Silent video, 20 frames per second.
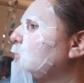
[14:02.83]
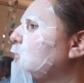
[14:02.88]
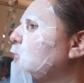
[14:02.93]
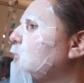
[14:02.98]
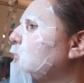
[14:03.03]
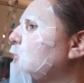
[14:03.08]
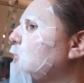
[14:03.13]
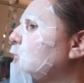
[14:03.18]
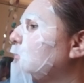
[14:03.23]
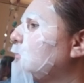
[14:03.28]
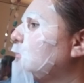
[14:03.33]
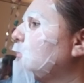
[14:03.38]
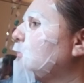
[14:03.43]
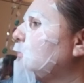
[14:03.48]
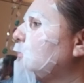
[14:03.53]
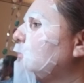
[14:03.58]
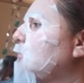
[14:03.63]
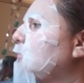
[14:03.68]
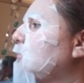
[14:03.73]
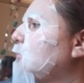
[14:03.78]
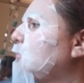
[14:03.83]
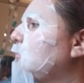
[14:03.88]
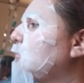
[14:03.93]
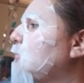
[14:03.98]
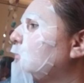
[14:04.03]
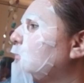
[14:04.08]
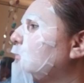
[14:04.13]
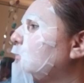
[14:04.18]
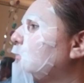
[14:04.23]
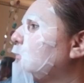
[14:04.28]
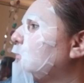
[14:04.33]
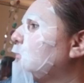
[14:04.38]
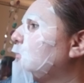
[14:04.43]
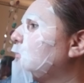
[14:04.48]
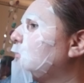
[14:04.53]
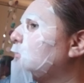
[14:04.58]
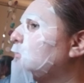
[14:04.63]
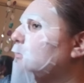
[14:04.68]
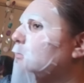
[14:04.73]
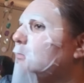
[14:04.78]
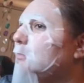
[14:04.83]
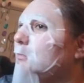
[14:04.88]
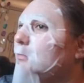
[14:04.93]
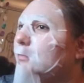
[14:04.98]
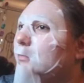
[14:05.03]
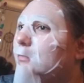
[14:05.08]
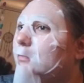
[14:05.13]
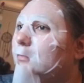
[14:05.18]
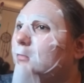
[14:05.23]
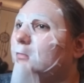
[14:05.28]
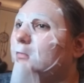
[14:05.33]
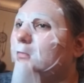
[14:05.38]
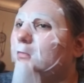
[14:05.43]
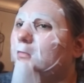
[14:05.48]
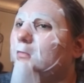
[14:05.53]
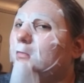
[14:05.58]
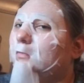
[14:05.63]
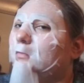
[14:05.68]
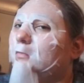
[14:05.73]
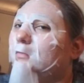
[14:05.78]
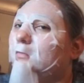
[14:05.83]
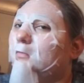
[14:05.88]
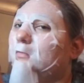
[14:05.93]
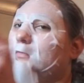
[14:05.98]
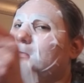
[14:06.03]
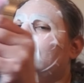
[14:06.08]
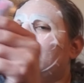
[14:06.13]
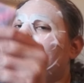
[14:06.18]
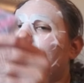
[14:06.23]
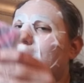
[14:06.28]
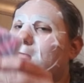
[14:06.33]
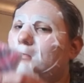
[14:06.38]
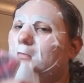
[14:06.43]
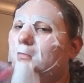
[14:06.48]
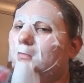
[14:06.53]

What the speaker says: [no speech]